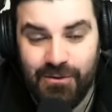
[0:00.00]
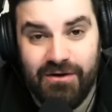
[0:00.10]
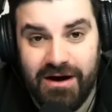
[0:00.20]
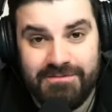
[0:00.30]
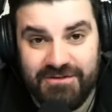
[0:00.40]

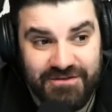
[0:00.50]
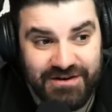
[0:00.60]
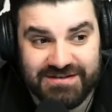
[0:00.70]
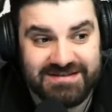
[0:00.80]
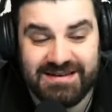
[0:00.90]
where I'd
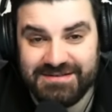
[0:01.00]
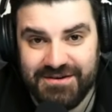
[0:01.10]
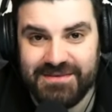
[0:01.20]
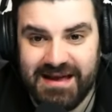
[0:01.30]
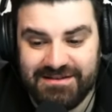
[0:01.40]
prefer to see
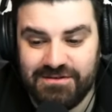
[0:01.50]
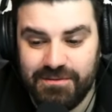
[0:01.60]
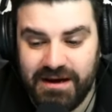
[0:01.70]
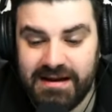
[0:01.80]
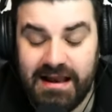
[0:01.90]
Tomiyasu
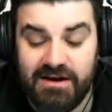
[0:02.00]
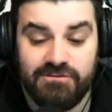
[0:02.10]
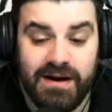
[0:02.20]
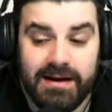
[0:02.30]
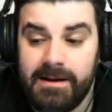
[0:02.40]
playing at
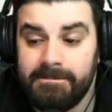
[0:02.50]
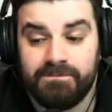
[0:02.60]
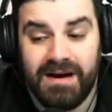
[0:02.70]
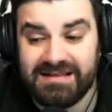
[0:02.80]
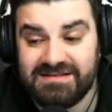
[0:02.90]
left back.
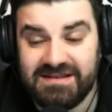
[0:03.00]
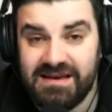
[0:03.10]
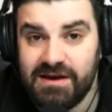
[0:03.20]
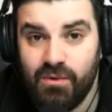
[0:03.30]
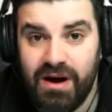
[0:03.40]
Man
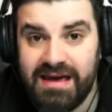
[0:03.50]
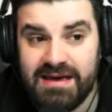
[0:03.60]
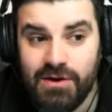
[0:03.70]
City away